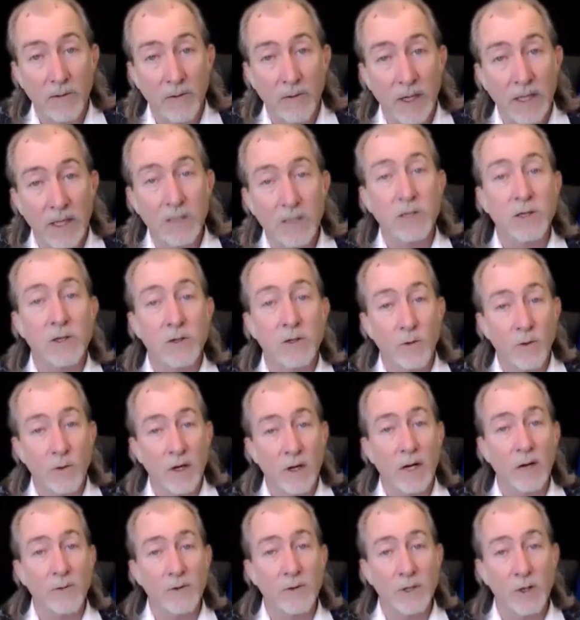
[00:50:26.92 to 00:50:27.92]
Right, this is
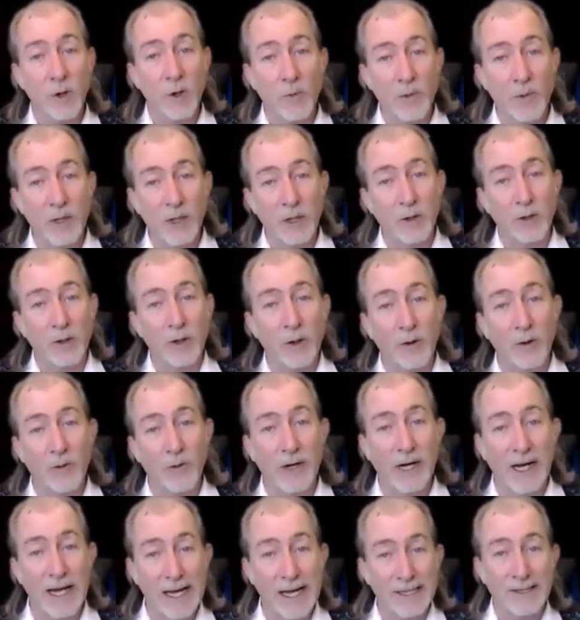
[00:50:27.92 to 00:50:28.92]
where I was hoping you'd go
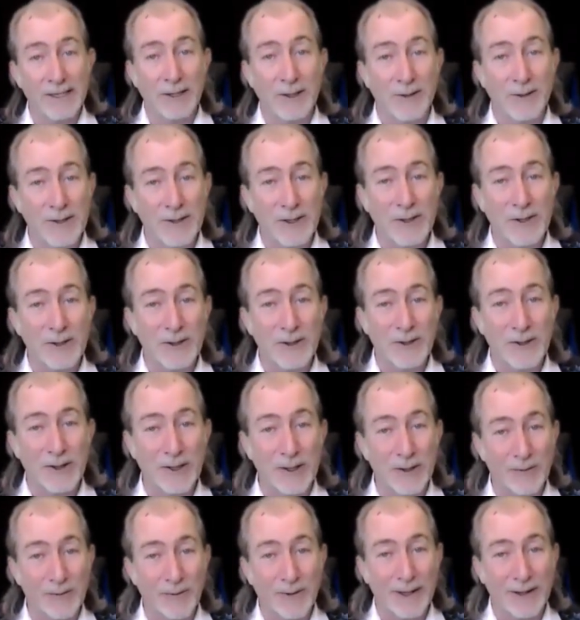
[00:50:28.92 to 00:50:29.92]
when I asked the question
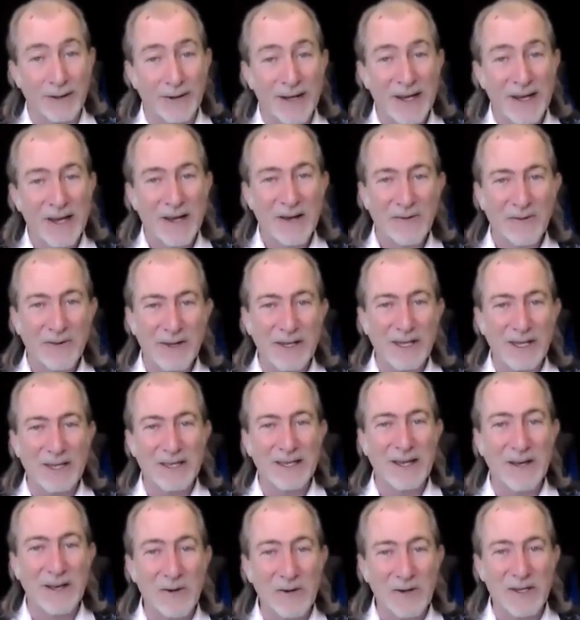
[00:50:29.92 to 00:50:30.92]
earlier. What do
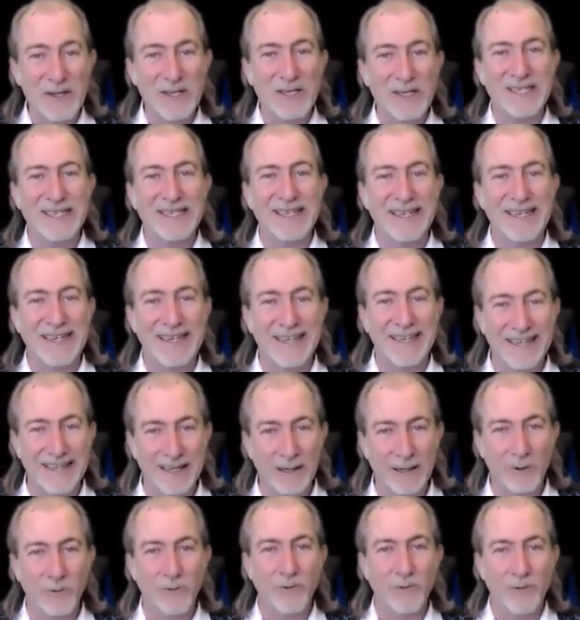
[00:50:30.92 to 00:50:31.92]
you notice
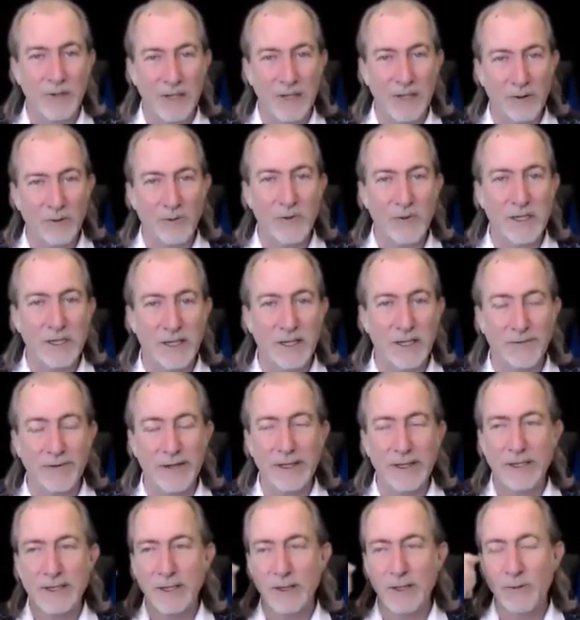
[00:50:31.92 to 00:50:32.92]
in the recent
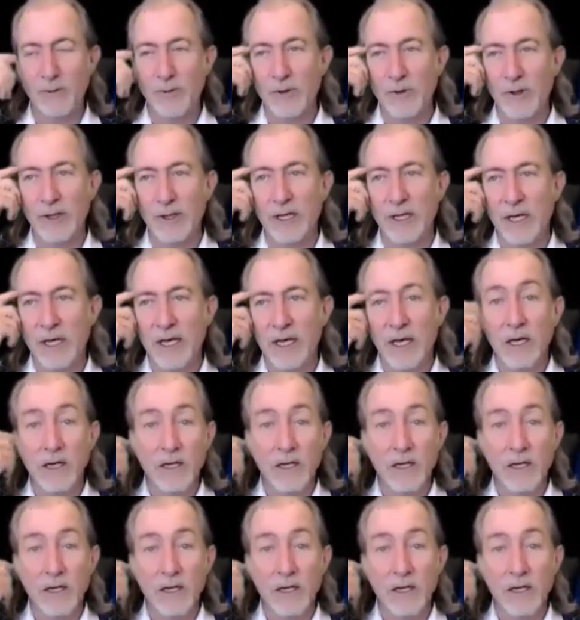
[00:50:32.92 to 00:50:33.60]
events in the world?